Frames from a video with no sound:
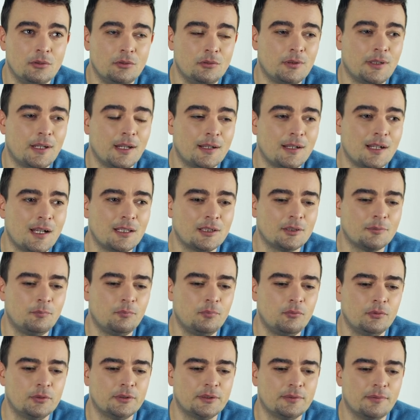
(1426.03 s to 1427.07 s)
you cannot
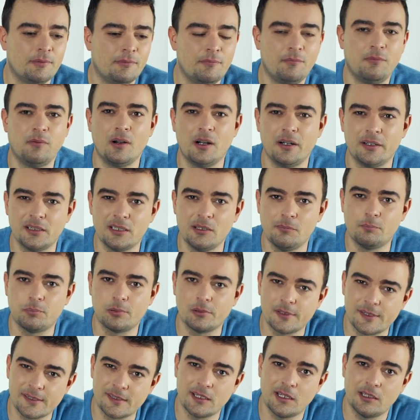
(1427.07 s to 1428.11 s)
put
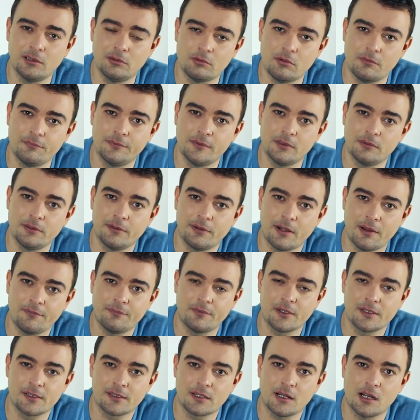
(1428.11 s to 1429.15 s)
30% of the
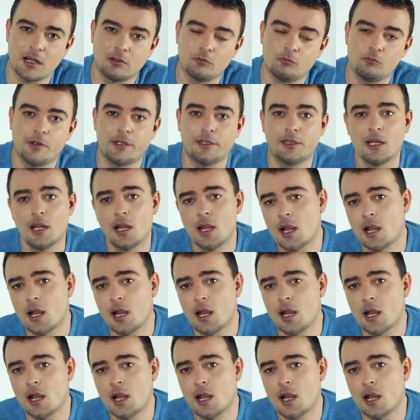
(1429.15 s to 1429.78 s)
graphics card when